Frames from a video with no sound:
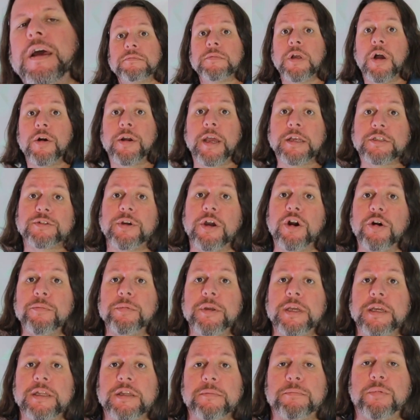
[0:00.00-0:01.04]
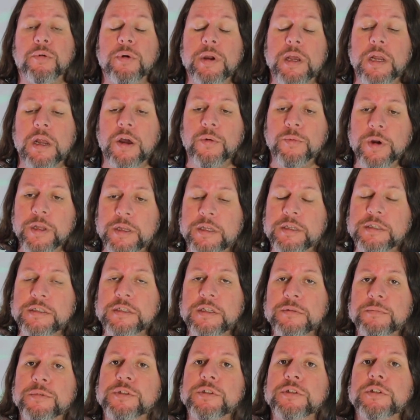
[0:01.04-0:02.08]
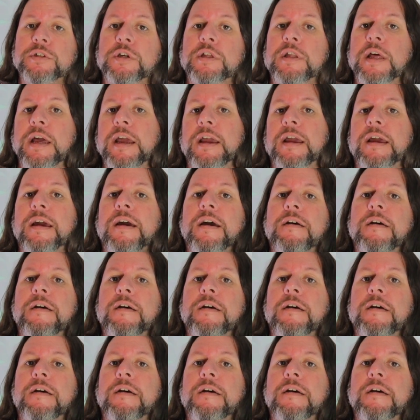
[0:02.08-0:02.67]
Okay, so I hope you get the point on what these numbers look like